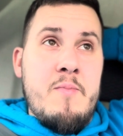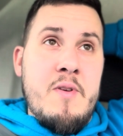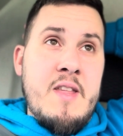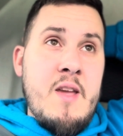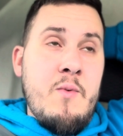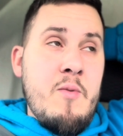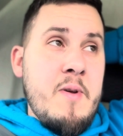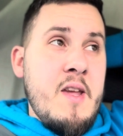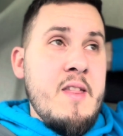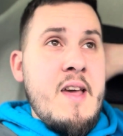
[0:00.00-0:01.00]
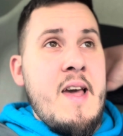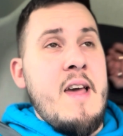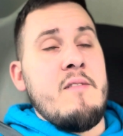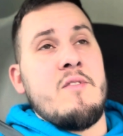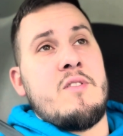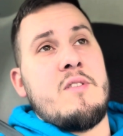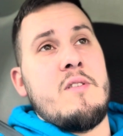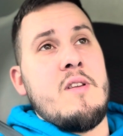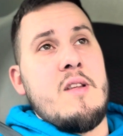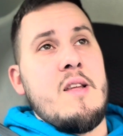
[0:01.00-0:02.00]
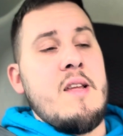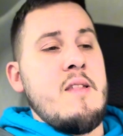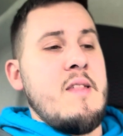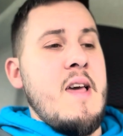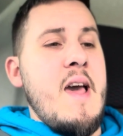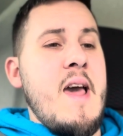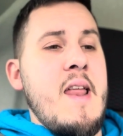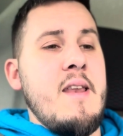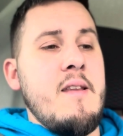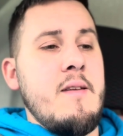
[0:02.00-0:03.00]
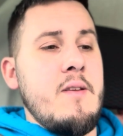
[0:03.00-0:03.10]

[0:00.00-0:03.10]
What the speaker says: but they will be there. And then